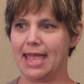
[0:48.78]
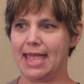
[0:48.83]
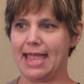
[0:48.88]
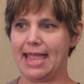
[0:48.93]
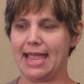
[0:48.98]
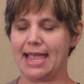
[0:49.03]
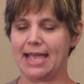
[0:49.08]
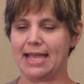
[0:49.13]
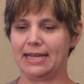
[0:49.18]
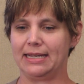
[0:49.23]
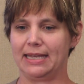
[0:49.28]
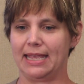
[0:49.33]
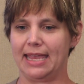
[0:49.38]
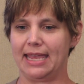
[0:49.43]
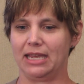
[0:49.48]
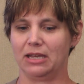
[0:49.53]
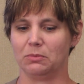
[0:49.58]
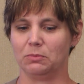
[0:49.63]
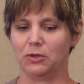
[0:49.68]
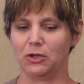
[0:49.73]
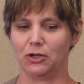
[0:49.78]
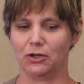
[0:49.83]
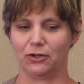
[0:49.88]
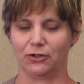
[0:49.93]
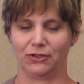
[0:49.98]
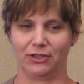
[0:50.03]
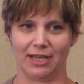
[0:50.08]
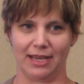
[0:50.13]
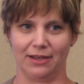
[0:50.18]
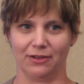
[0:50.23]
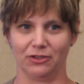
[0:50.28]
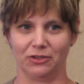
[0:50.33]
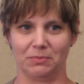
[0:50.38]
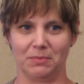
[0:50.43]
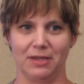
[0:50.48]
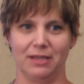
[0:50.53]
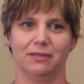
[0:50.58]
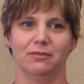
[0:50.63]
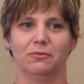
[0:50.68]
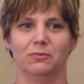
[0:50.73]
and a computer
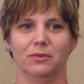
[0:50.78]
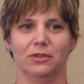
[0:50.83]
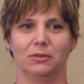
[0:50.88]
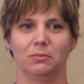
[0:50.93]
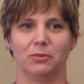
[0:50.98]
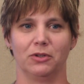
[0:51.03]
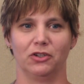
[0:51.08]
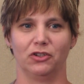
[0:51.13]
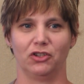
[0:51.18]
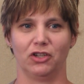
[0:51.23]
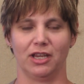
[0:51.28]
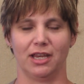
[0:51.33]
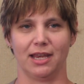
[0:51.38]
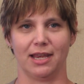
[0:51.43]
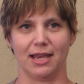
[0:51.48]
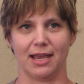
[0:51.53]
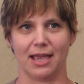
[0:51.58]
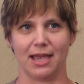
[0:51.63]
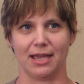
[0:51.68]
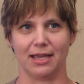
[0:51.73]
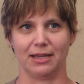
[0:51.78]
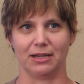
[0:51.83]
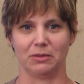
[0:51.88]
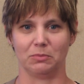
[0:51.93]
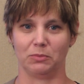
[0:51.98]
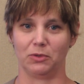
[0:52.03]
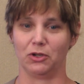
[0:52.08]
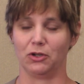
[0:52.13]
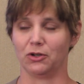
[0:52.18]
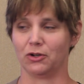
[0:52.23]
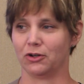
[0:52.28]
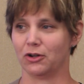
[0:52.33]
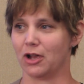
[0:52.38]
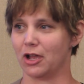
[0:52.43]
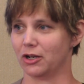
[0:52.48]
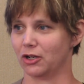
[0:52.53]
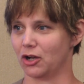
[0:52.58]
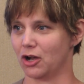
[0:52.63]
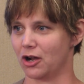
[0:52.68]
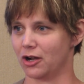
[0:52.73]
salesman was pushing a computer
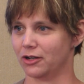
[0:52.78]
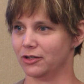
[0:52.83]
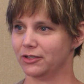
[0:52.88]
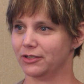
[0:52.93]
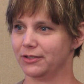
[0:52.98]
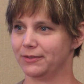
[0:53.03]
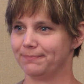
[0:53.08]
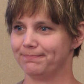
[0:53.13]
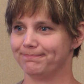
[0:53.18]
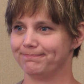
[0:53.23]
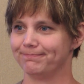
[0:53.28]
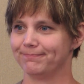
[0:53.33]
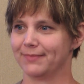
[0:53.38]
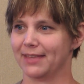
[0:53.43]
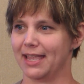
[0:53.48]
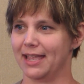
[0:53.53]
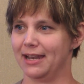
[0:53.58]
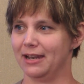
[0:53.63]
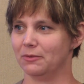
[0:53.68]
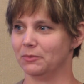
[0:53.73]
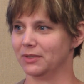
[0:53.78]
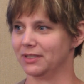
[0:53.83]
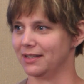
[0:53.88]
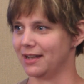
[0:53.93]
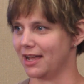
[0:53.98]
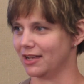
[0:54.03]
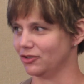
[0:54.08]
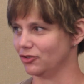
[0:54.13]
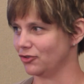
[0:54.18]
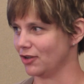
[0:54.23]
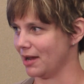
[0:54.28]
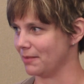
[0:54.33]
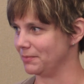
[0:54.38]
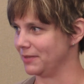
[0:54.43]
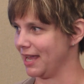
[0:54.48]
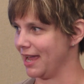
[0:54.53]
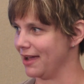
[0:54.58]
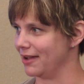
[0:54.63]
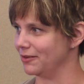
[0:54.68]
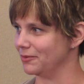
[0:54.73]
on a cart, and it was not
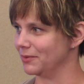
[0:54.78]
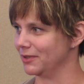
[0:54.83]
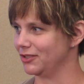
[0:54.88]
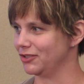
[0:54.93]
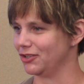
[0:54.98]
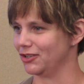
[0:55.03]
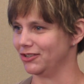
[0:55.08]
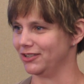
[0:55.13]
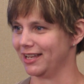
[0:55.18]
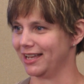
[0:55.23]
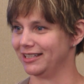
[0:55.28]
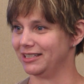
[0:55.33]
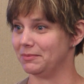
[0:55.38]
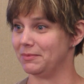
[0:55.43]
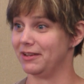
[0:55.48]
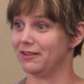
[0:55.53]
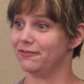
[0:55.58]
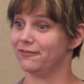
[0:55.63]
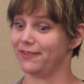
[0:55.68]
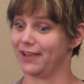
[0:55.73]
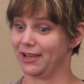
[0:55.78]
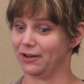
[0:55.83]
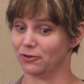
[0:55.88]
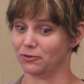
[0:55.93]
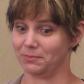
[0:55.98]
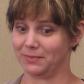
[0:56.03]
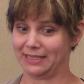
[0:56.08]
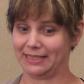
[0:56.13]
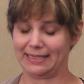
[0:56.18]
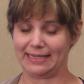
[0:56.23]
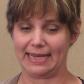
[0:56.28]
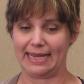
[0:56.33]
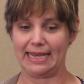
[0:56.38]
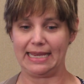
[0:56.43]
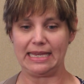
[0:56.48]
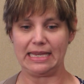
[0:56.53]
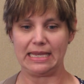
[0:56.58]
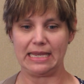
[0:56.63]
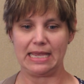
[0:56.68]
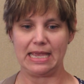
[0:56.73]
strapped down, which turns out to be a fatal
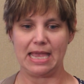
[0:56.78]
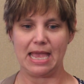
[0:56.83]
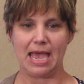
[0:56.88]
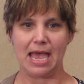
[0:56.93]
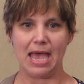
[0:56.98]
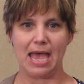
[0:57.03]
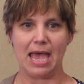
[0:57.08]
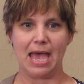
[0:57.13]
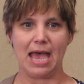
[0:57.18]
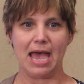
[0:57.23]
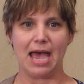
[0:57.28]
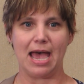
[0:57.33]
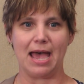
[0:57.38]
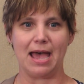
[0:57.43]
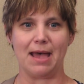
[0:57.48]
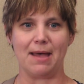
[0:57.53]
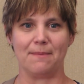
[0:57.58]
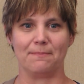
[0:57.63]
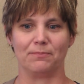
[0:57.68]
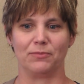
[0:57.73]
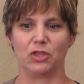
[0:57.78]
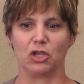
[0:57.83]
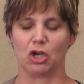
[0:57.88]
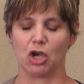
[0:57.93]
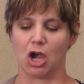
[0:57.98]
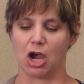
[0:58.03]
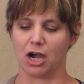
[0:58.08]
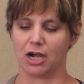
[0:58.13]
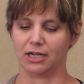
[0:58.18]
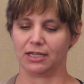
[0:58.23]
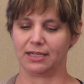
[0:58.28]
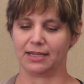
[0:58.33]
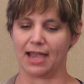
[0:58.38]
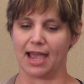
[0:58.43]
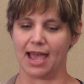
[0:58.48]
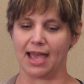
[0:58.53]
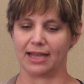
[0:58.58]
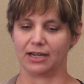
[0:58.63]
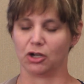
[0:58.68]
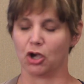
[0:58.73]
mistake. The cart
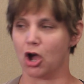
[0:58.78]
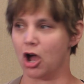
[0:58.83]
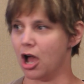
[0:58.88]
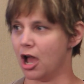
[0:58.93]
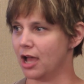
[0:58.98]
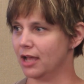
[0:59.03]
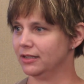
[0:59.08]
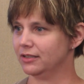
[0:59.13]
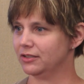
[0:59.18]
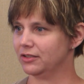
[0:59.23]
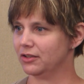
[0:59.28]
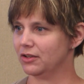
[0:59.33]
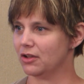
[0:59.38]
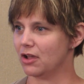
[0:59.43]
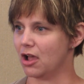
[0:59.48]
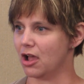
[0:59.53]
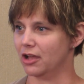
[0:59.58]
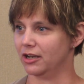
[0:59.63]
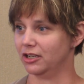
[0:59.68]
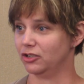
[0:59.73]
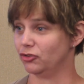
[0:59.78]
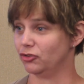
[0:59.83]
got caught on a